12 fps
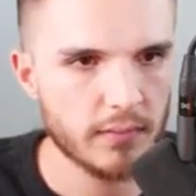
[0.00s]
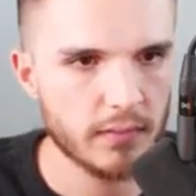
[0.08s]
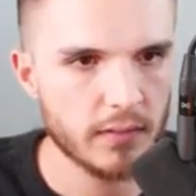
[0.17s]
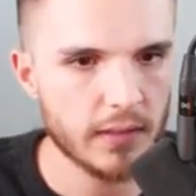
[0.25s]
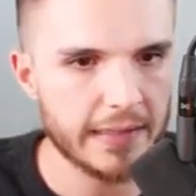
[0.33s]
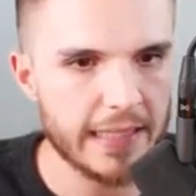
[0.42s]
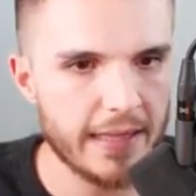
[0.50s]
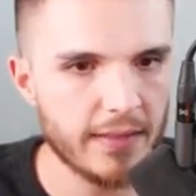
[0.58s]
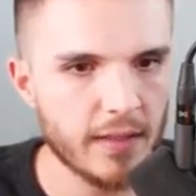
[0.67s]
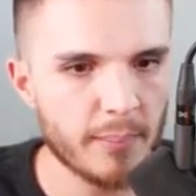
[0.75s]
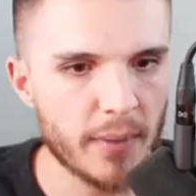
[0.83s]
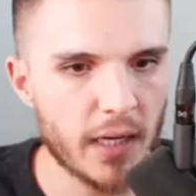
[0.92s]
Then the
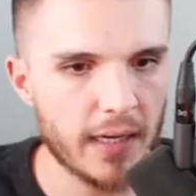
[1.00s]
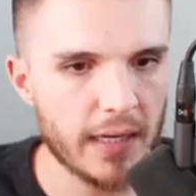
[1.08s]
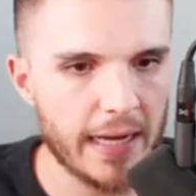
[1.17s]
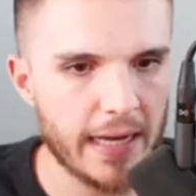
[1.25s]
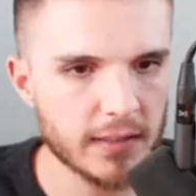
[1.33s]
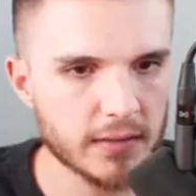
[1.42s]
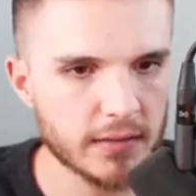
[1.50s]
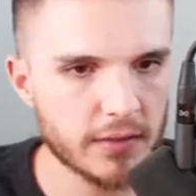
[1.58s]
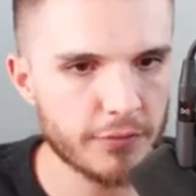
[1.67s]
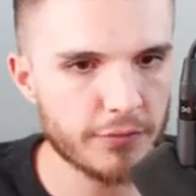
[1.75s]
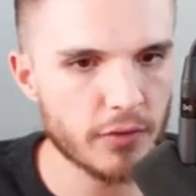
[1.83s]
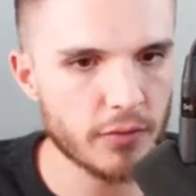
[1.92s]
bot asks a
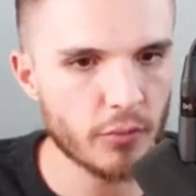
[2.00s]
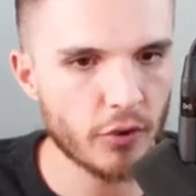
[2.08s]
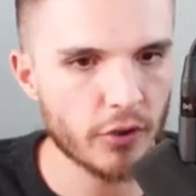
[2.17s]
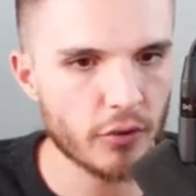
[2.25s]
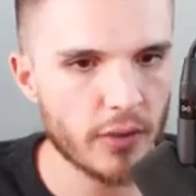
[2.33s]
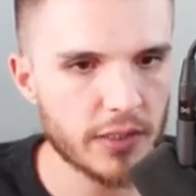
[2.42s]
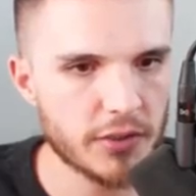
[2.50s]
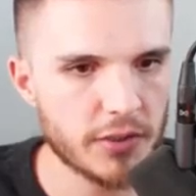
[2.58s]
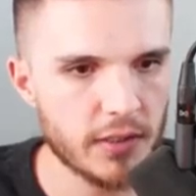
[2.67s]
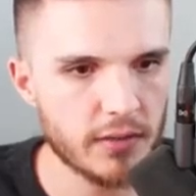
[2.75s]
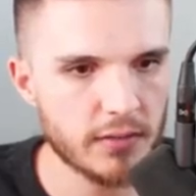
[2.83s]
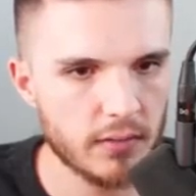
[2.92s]
few more
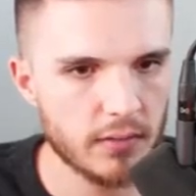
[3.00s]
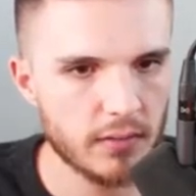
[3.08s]
questions